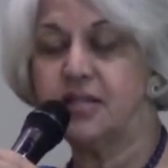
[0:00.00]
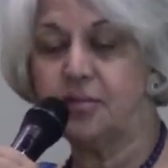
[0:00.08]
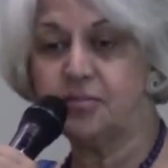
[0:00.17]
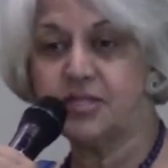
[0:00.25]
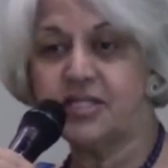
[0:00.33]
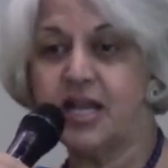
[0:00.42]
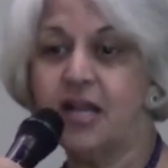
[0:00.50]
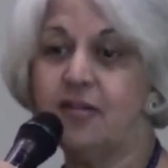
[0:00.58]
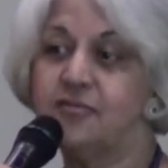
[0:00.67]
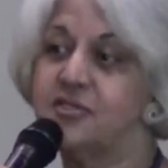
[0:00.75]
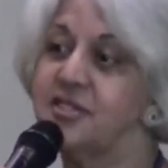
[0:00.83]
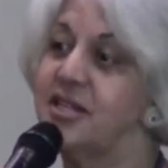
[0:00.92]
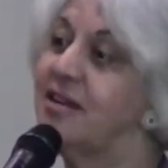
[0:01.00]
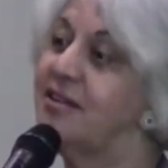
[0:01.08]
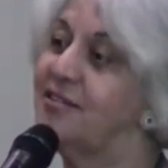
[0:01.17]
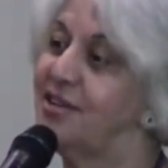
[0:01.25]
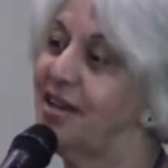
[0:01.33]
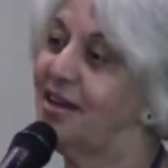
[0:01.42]
themselves
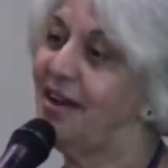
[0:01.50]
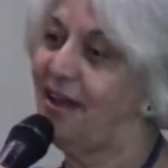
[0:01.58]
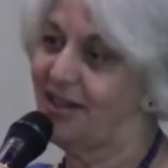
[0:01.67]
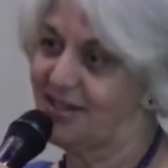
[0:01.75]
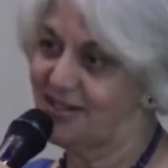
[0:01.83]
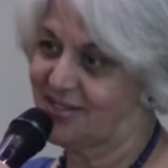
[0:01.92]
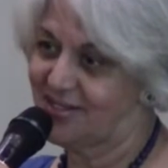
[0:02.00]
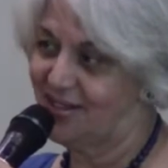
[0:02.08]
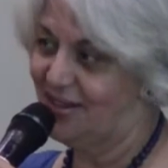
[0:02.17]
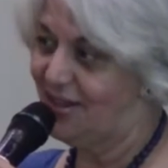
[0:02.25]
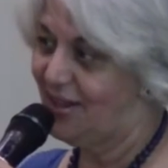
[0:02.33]
didn't realize